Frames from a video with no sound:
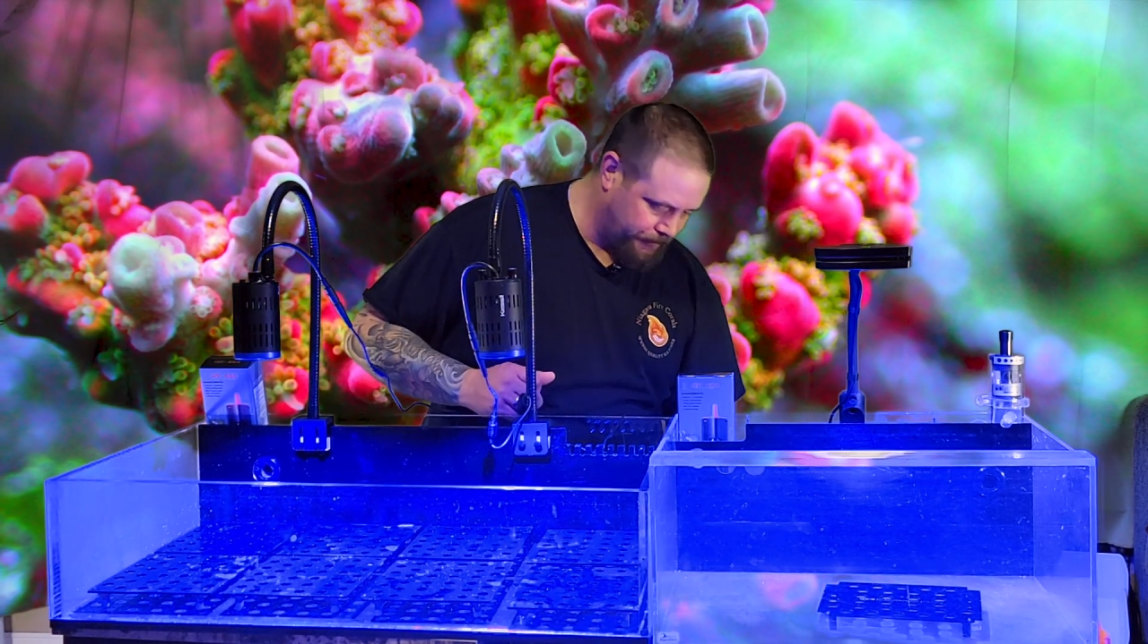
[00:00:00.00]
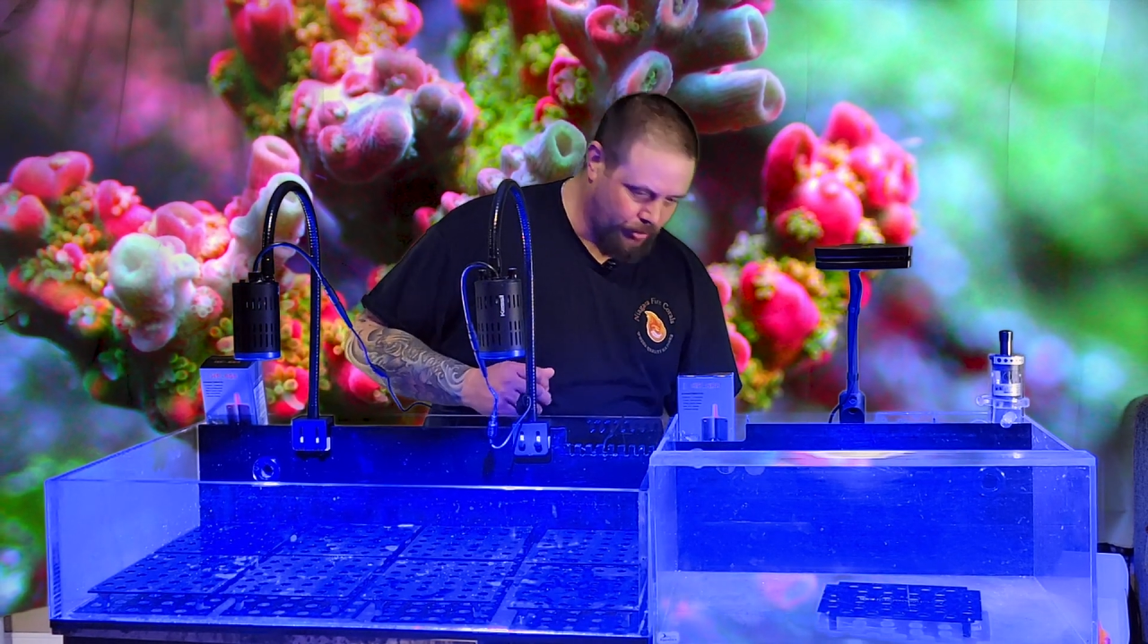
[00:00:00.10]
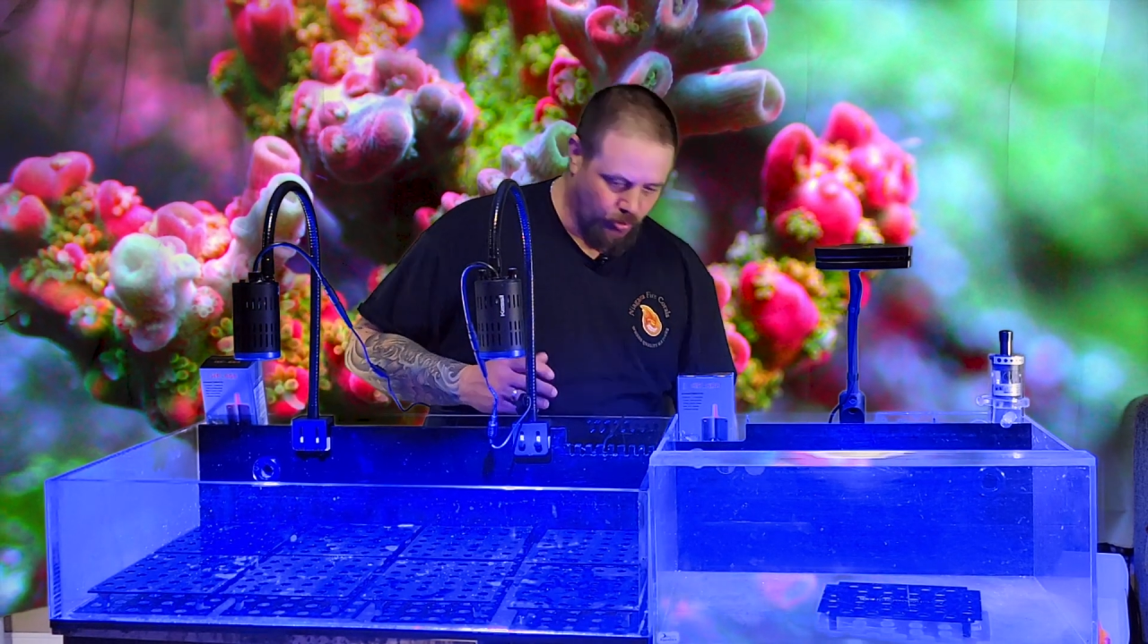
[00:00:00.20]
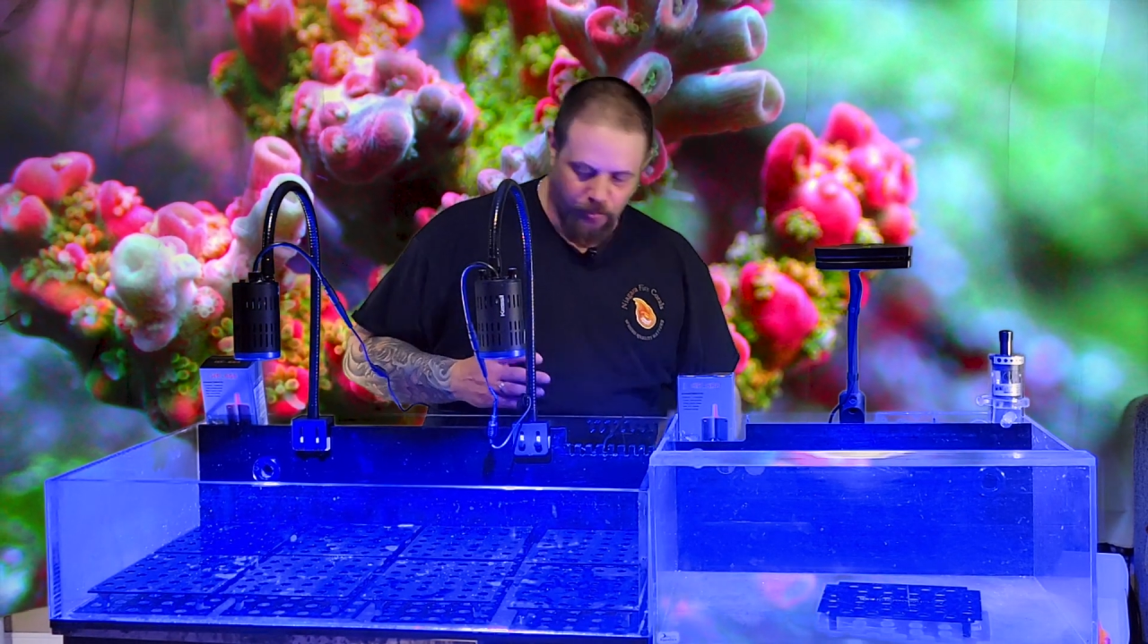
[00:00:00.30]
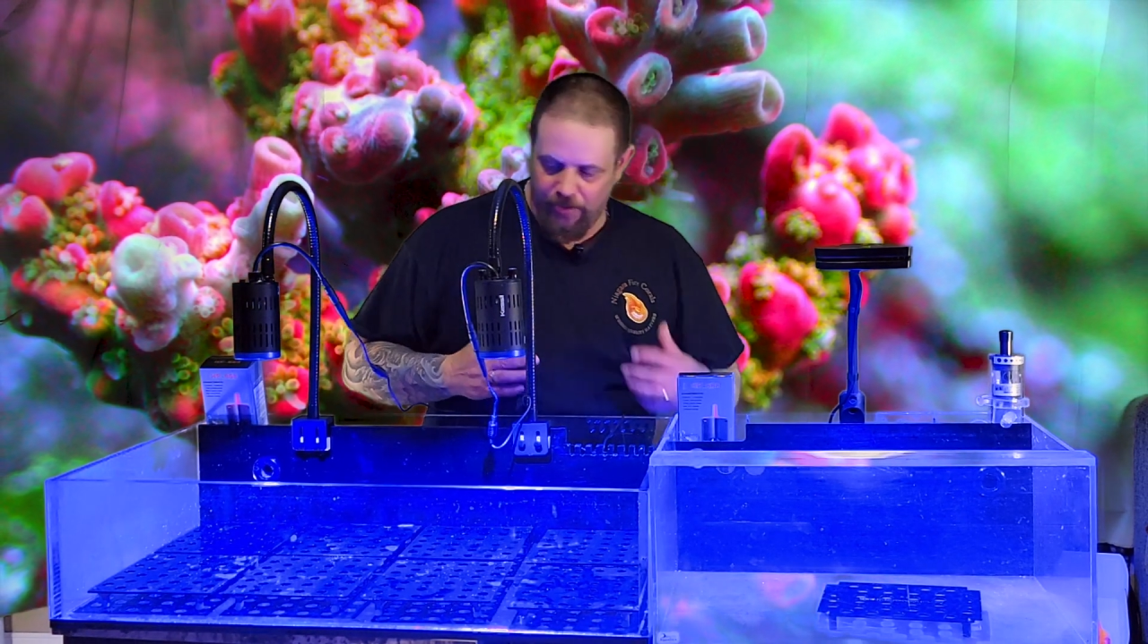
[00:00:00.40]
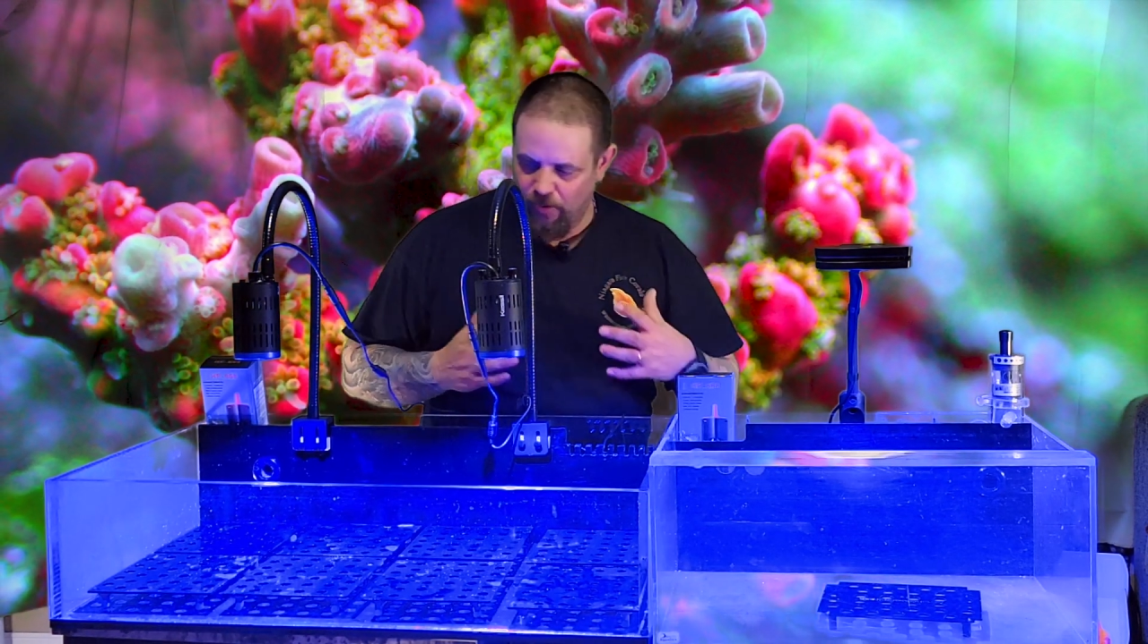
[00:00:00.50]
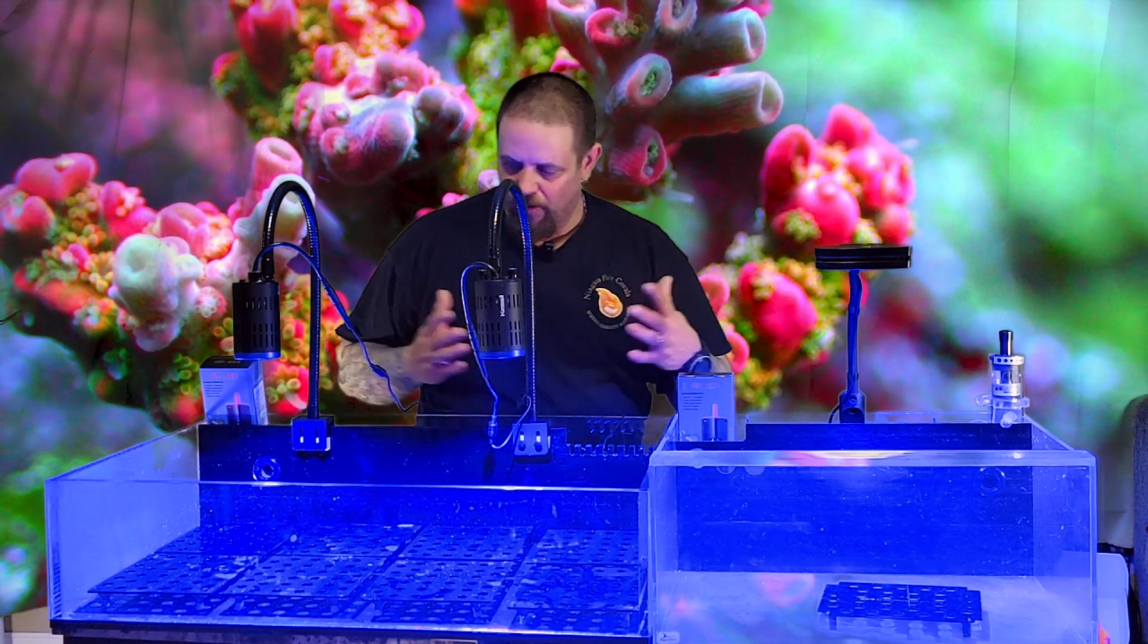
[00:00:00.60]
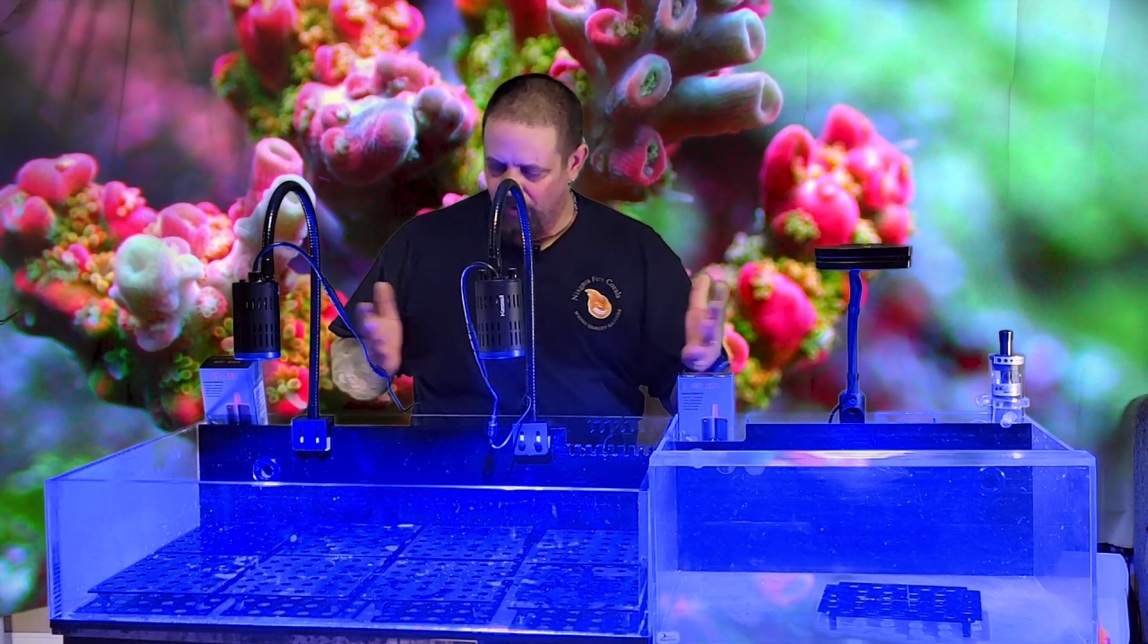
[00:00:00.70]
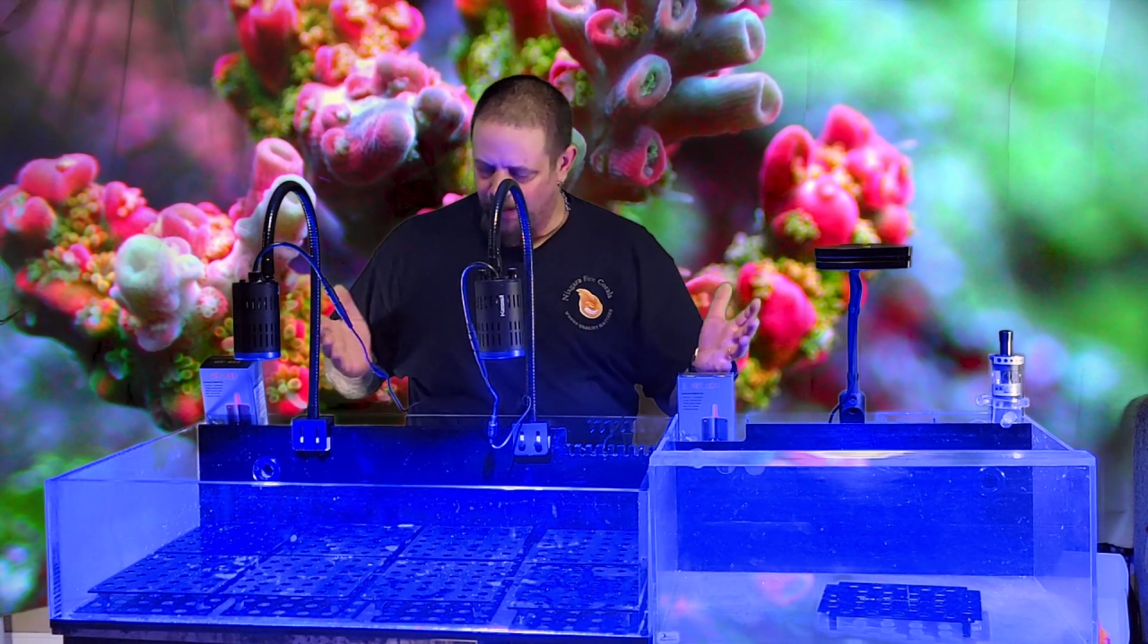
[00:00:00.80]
So we know our